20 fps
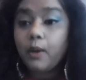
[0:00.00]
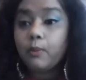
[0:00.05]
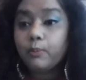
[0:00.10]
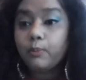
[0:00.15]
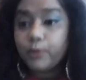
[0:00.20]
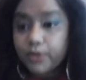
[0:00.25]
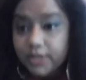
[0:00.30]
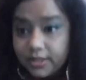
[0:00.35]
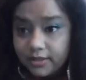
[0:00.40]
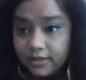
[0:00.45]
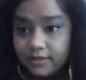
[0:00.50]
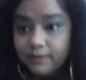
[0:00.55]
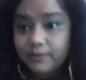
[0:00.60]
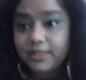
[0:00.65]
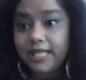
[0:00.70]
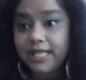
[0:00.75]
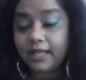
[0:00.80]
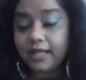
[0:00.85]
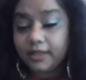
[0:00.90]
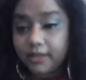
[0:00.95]

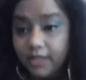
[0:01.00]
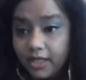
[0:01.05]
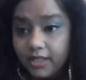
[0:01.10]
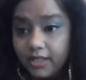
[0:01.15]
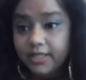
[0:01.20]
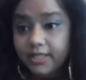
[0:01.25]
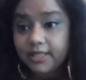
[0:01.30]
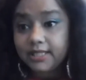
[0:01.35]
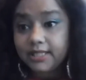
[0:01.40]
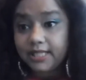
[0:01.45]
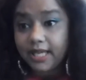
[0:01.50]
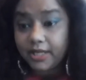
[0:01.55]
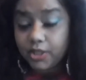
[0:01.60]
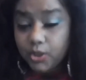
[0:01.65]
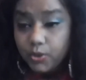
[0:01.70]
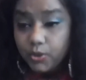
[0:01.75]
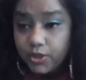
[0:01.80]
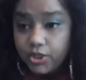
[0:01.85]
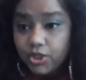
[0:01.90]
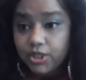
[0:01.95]
Muslims and Dalits
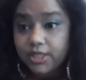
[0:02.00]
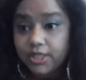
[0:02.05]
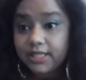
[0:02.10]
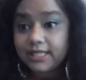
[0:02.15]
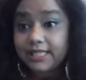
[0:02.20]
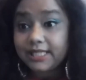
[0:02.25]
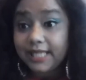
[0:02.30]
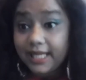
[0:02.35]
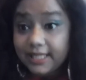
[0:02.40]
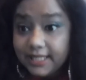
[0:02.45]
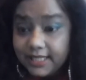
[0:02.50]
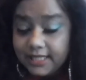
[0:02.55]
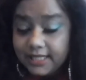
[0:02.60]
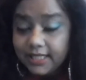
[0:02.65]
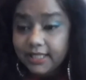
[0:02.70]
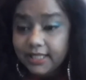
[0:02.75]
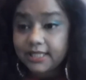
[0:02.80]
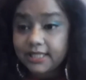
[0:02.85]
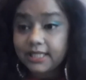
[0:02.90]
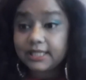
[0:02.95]
and Christians and
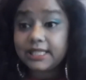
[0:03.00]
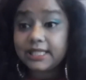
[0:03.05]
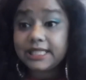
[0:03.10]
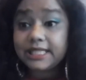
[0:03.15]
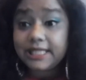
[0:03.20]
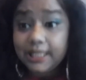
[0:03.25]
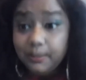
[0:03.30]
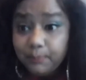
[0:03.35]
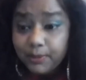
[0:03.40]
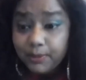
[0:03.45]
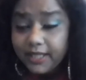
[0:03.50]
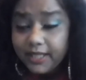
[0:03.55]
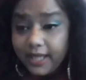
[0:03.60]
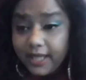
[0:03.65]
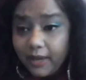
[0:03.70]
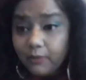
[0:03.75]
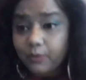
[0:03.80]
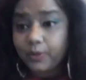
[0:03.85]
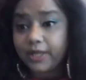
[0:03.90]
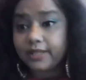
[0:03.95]
Sikhs ethics deeply
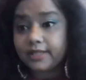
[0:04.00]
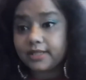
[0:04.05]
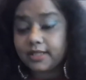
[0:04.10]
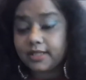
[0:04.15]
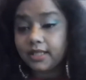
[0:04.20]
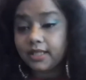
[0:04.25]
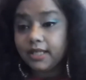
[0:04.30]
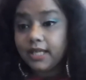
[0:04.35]
at risk.